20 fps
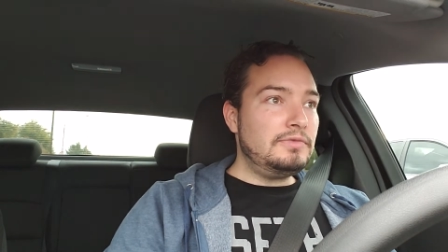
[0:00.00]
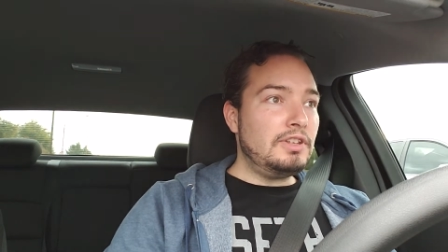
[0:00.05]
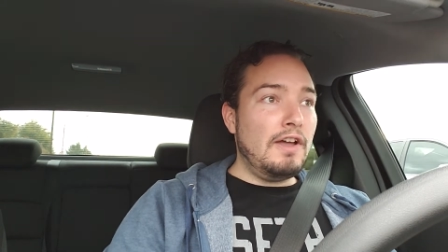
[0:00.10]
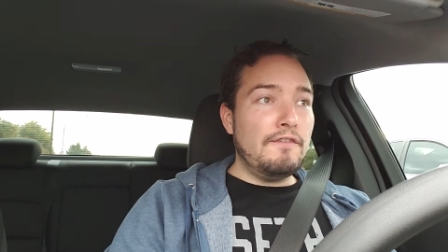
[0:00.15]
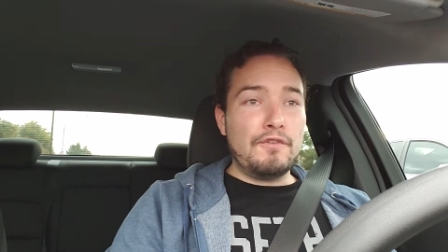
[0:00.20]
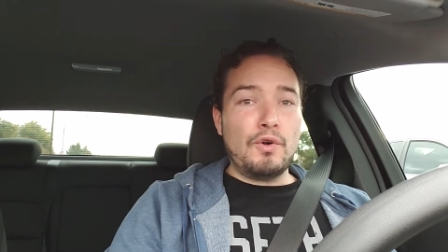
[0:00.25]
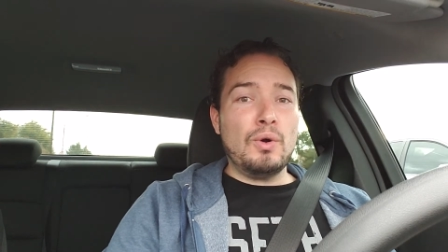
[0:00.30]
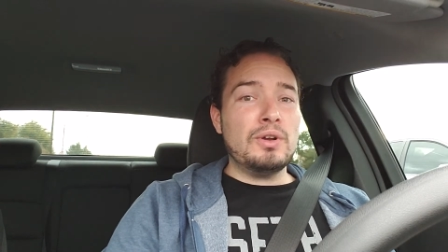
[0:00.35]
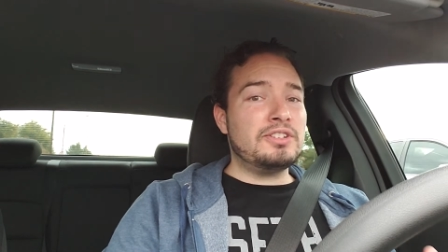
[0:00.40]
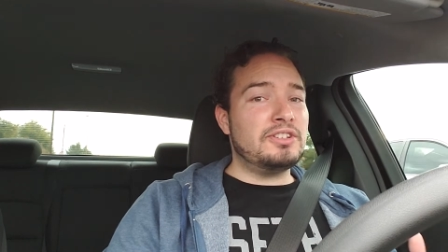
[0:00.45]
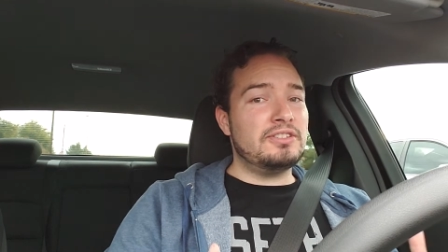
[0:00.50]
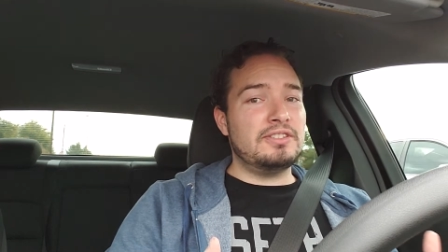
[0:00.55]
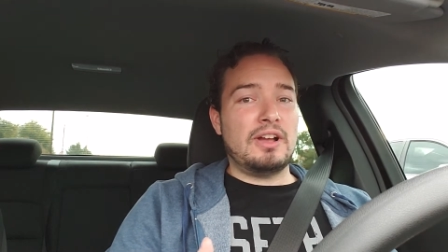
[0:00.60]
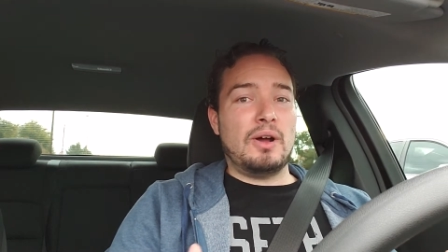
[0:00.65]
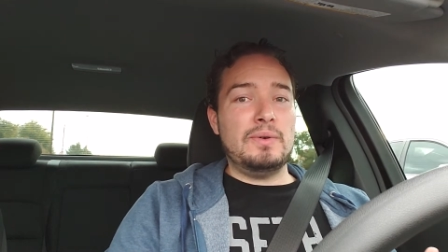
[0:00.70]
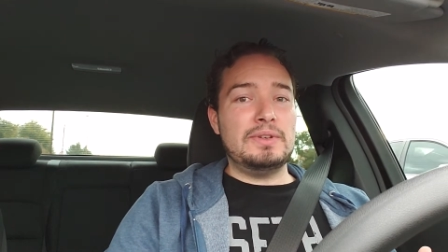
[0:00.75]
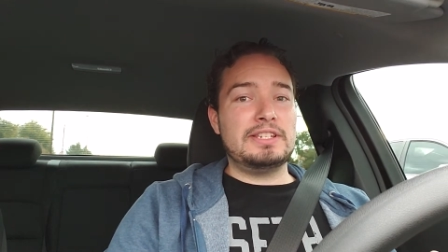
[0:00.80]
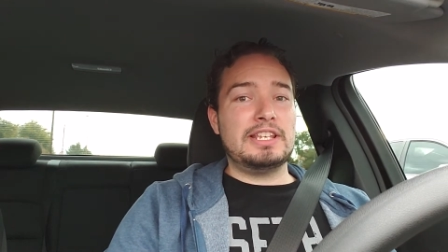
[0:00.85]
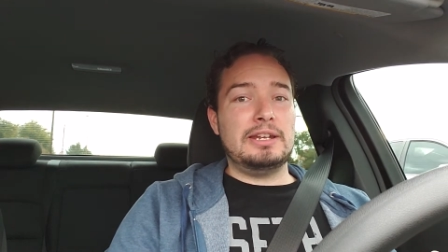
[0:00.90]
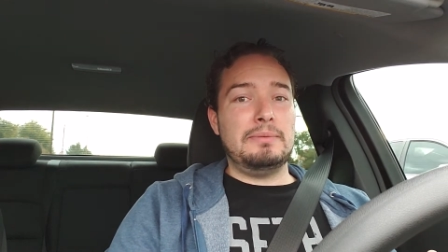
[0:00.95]
Of course, there's
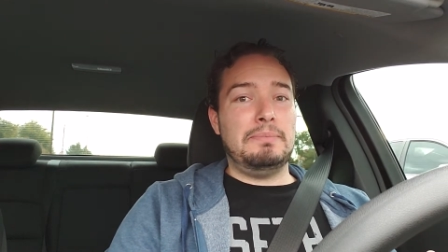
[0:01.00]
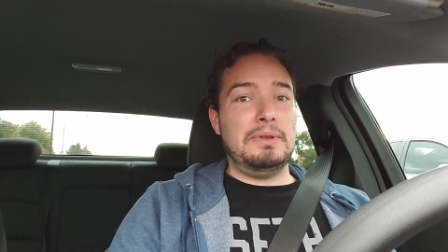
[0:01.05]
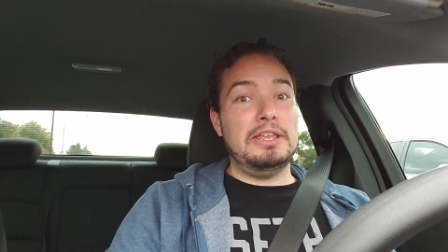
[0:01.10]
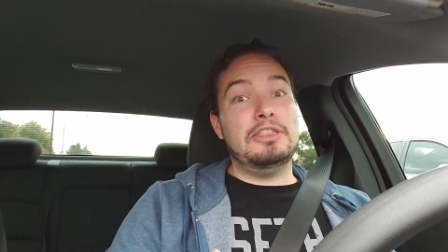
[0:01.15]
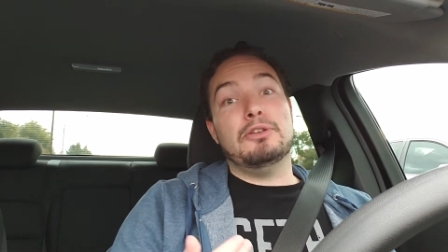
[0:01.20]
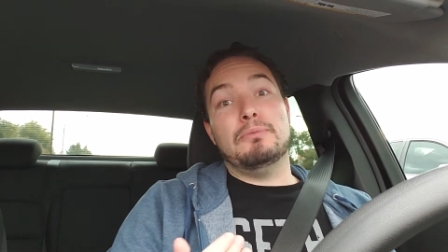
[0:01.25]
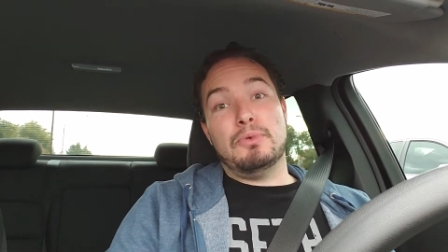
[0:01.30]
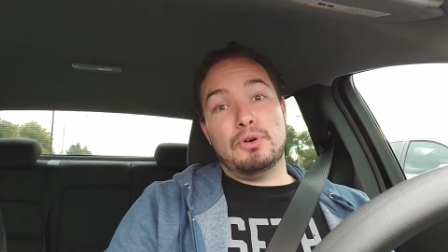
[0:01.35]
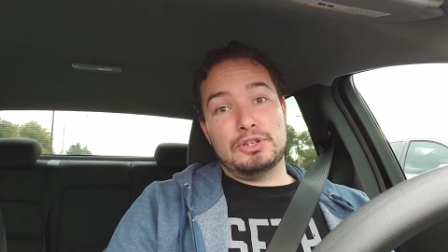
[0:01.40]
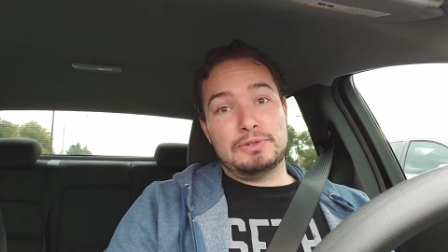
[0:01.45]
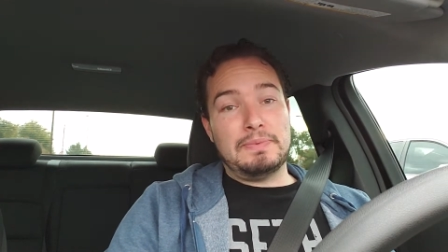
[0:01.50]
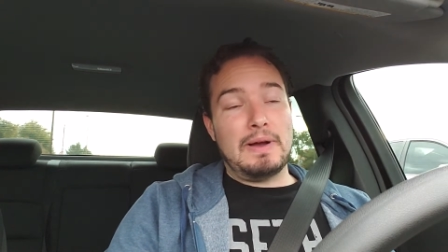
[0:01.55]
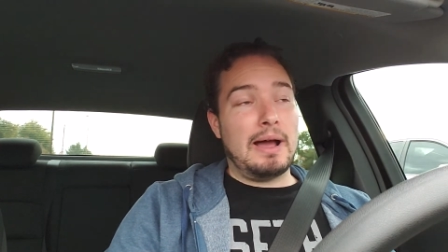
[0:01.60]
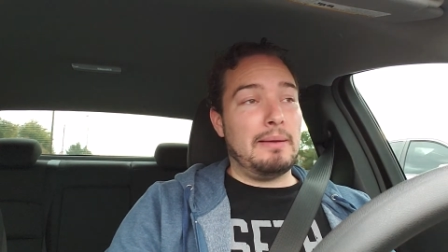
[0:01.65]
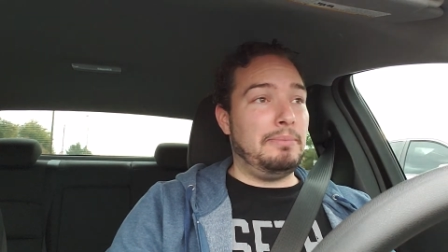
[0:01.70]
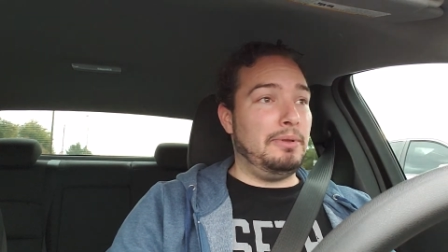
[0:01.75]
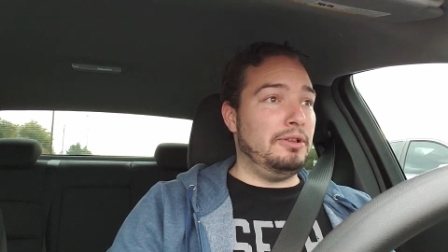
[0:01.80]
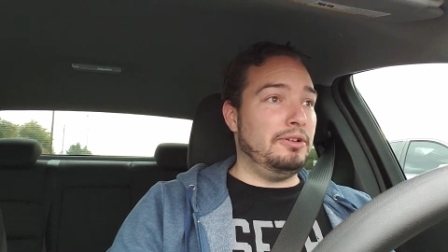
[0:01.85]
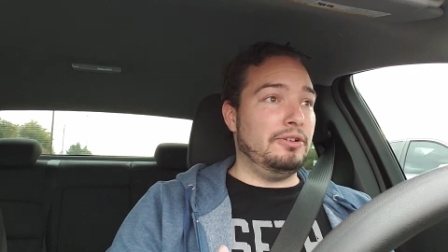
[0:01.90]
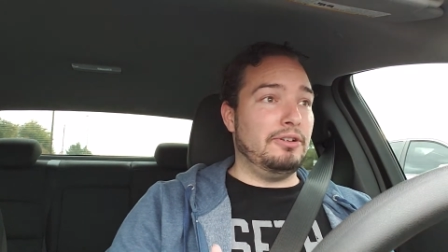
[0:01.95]
always going to be the most
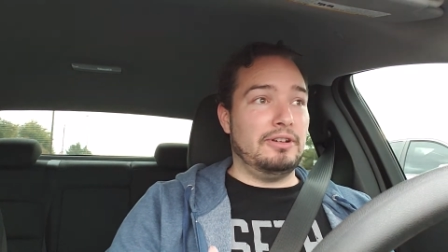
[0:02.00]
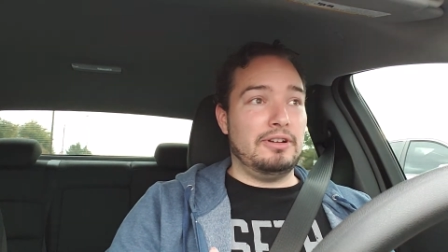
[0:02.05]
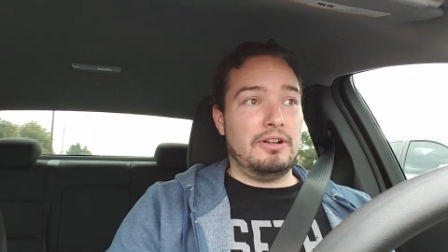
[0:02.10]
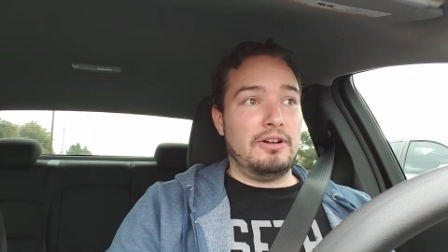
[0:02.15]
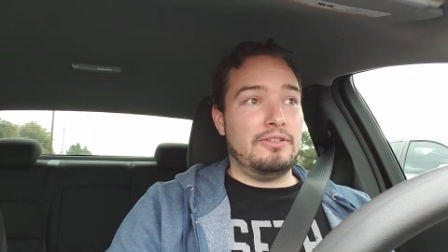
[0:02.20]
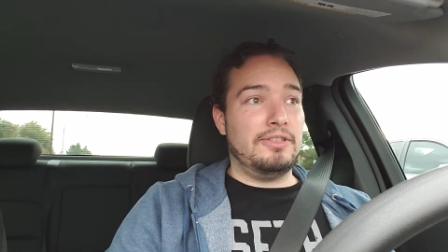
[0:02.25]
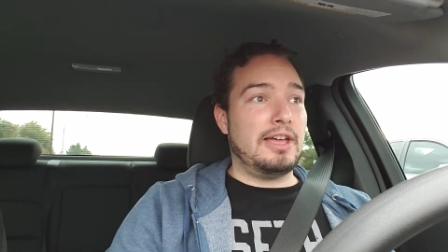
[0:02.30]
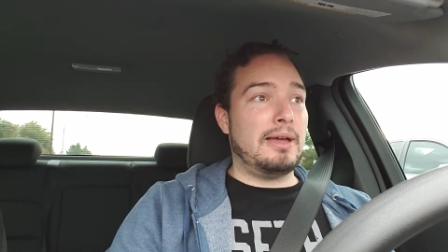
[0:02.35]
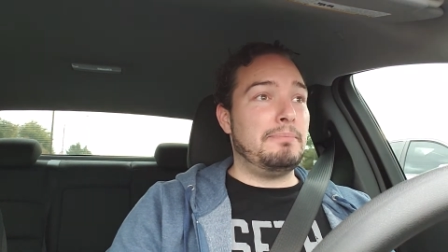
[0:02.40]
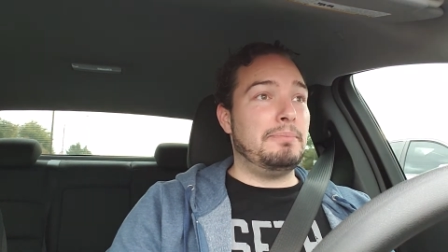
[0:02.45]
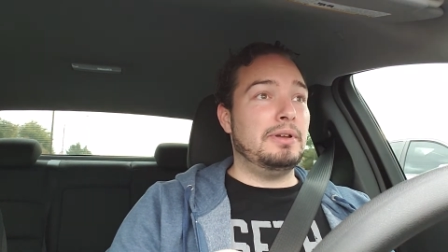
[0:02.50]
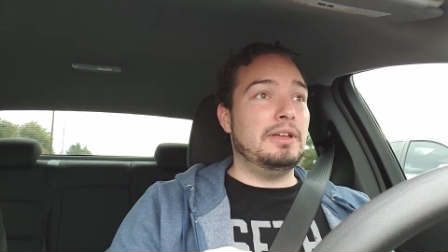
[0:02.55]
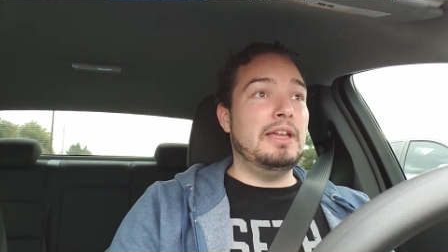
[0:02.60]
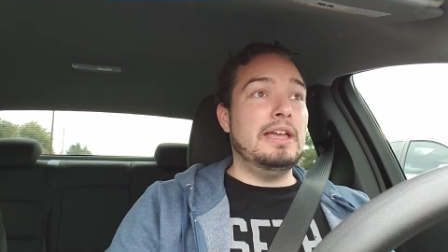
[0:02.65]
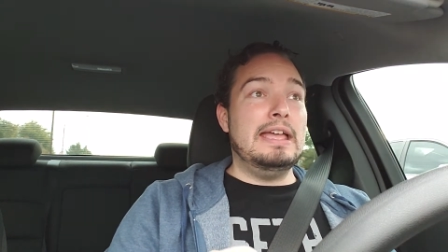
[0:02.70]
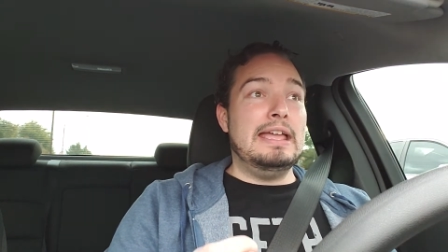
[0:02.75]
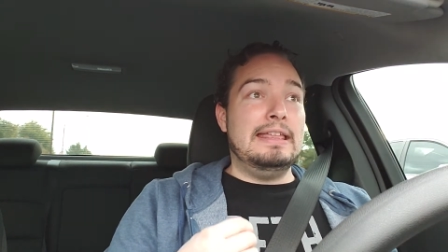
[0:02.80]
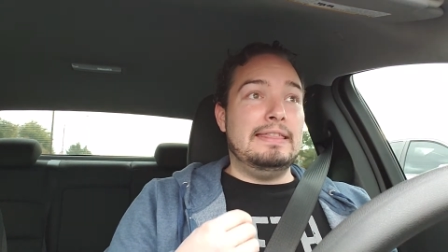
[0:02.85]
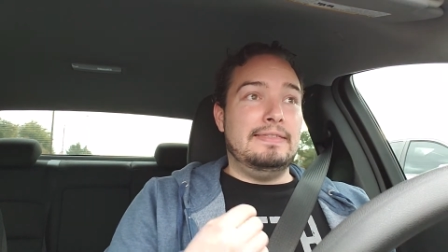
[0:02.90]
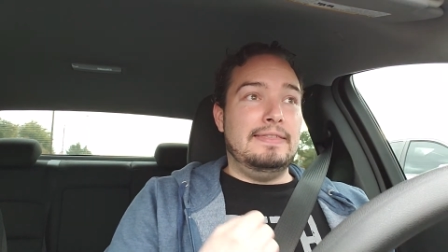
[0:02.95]
popular and all that, but
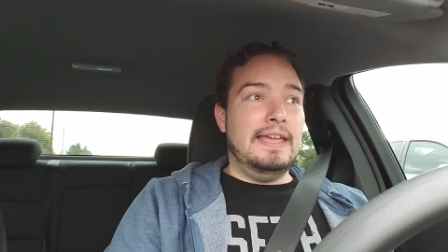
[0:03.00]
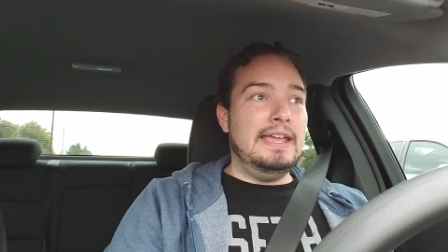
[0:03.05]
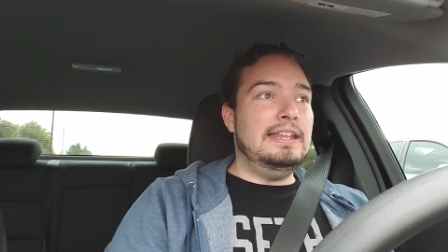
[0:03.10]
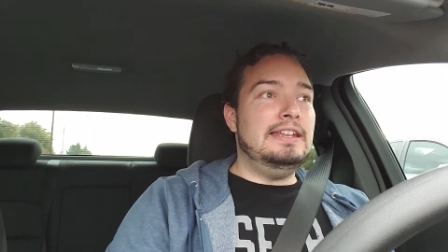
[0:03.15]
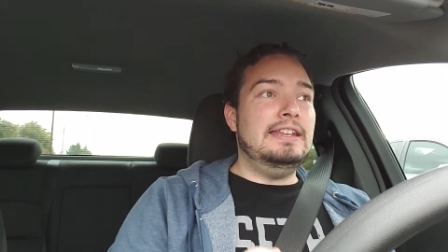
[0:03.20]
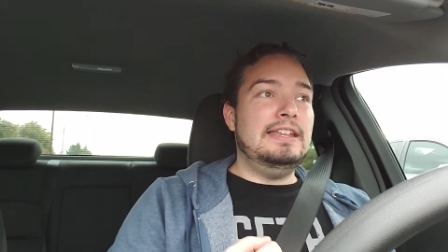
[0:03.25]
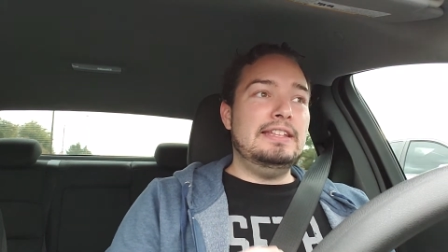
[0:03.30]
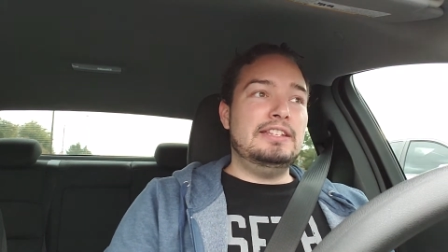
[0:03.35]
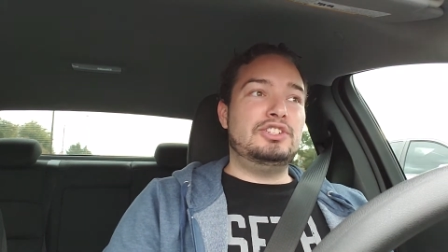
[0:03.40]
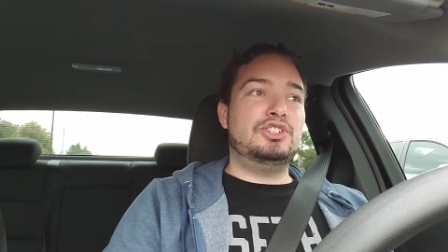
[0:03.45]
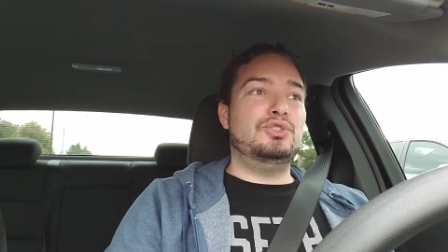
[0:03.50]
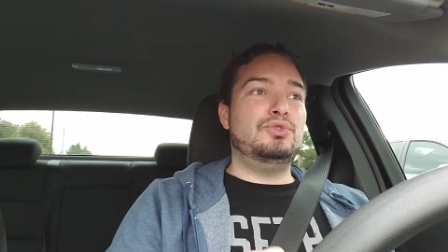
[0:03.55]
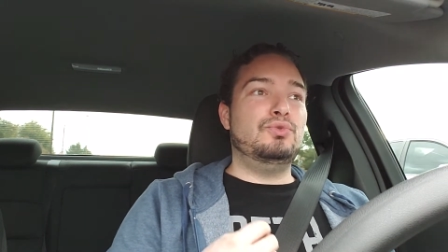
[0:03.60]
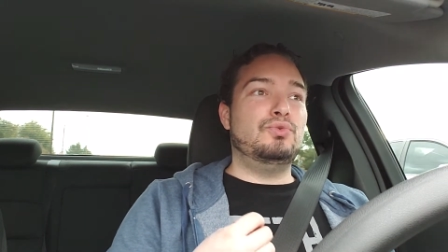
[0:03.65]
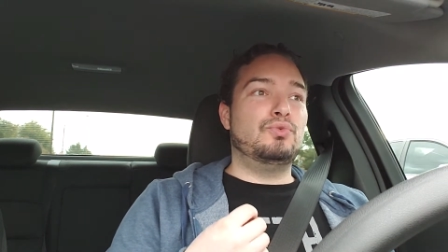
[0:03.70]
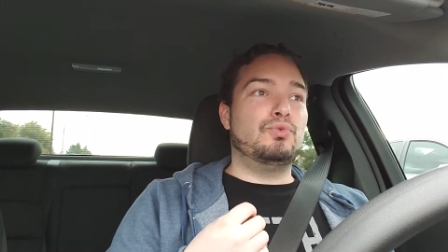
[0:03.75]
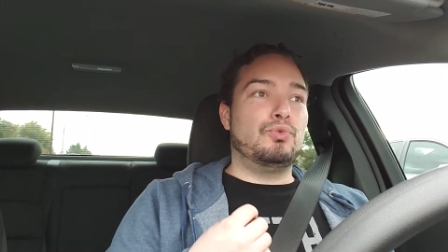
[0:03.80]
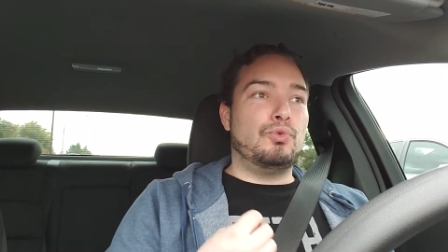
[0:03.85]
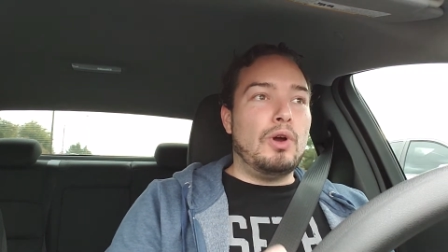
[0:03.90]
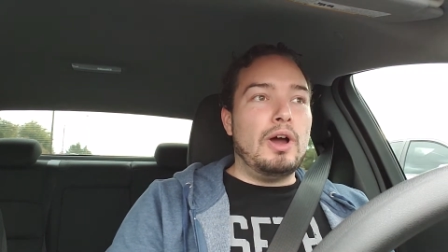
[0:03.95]
they need to
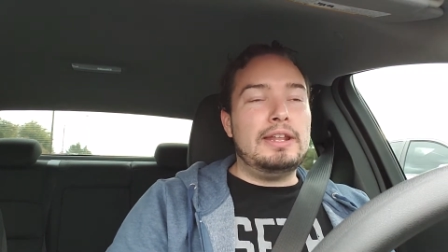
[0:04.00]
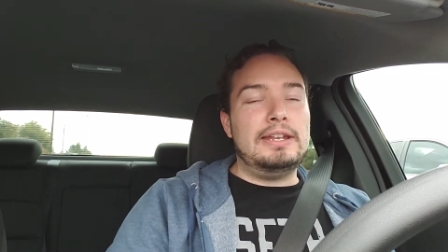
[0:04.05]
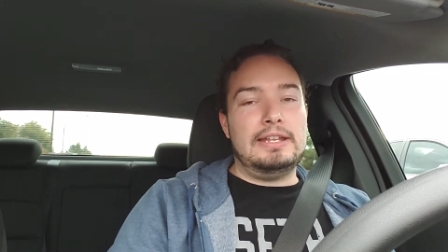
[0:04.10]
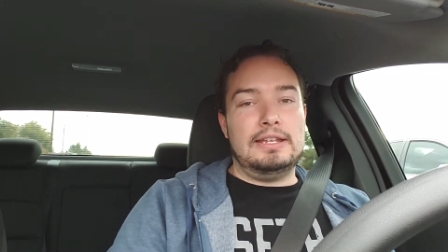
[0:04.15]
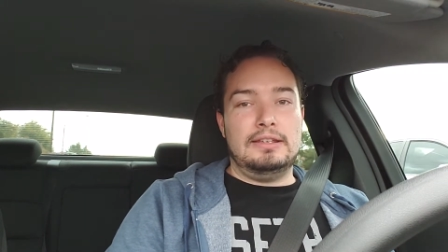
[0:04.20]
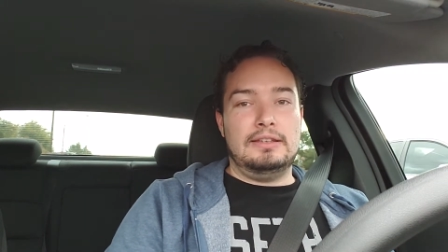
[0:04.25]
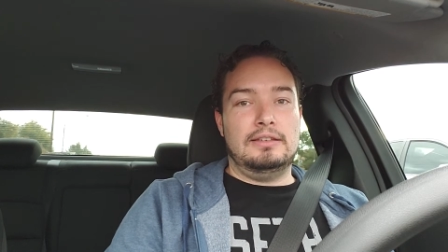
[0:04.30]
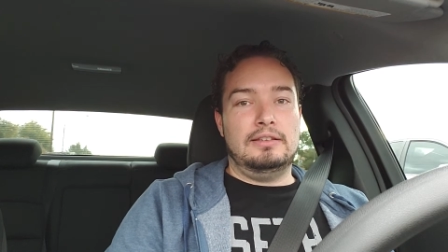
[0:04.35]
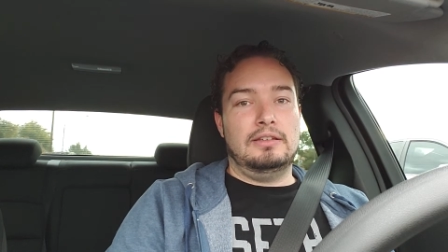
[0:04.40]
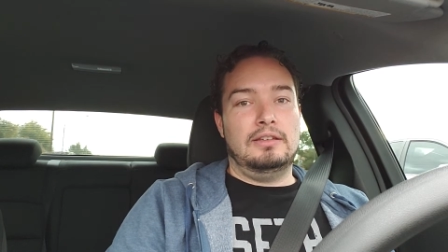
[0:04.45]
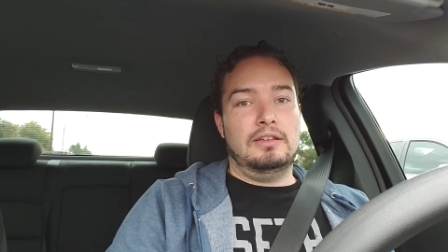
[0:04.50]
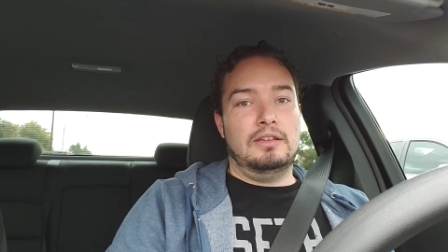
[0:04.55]
run it